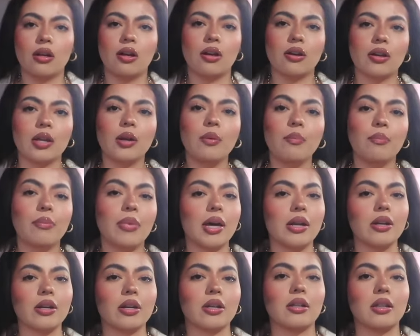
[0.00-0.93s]
I'll get a
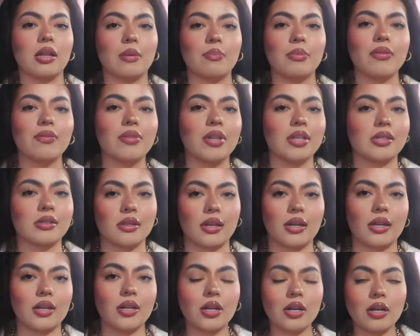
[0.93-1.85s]
better clip of this
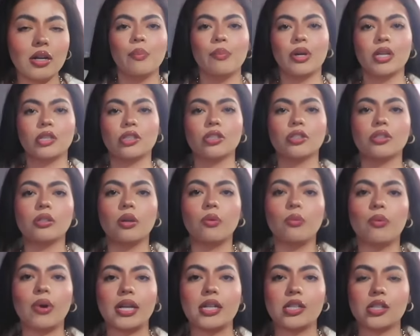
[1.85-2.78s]
later, but it's just a
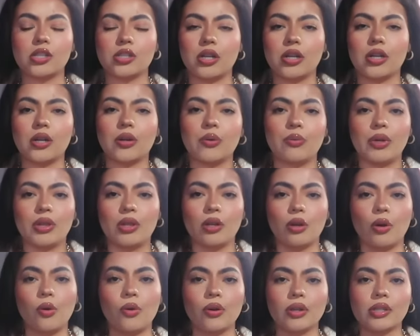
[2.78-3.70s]
white shirt with
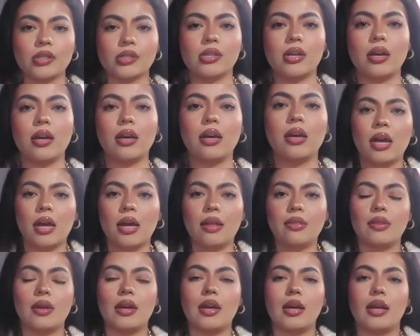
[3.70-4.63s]
a corset
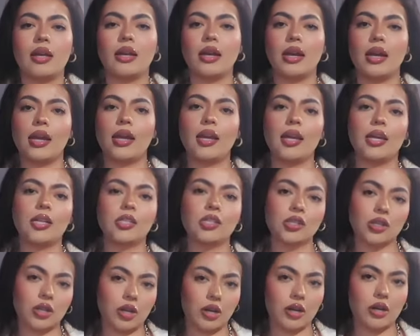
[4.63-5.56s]
and then a
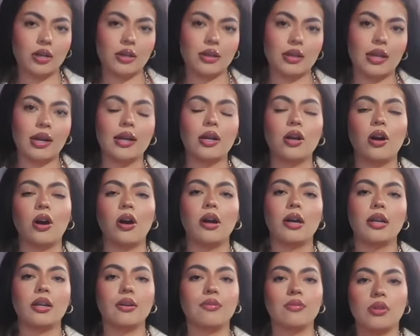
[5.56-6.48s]
skirt that I
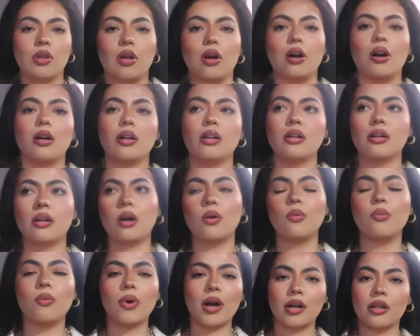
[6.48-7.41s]
got in a vlog a
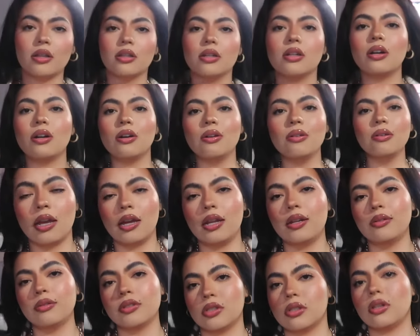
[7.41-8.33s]
while ago.
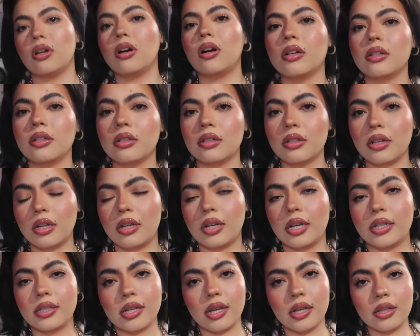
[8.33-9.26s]
And it was long and
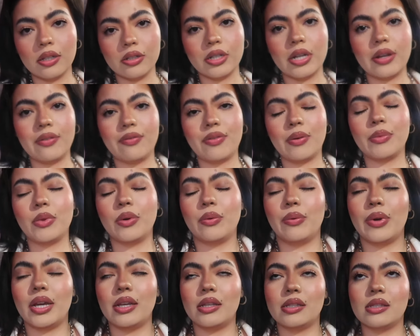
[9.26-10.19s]
I tailored it from the
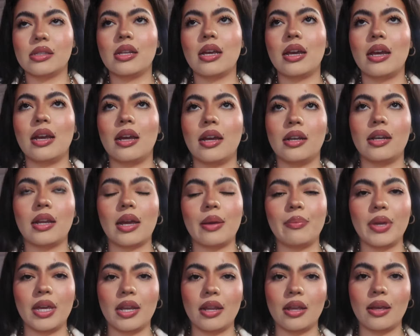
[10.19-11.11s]
waist and I
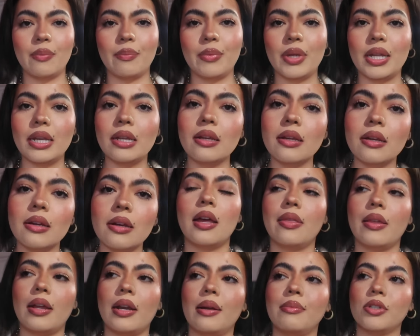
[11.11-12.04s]
made it mini.
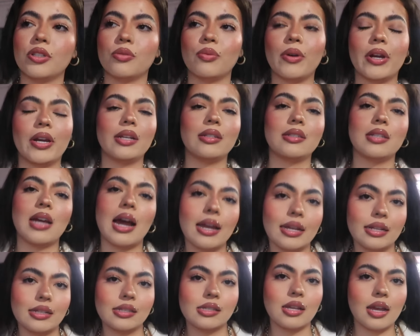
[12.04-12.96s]
And then I'm just wearing
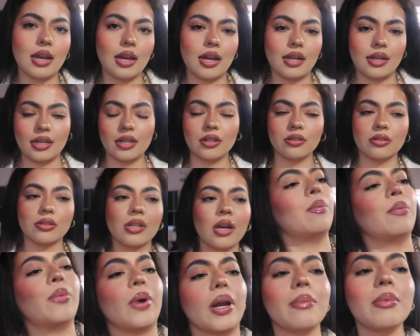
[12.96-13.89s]
tights and heels.
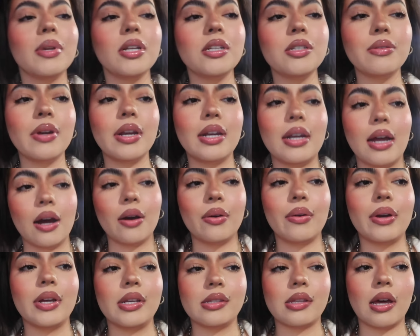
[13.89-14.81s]
What I'm gonna do right
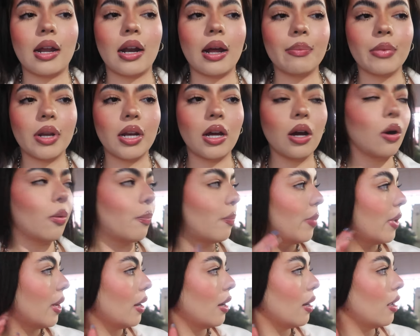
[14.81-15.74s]
now is that I'm gonna
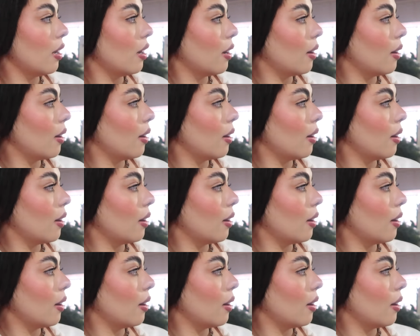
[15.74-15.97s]
open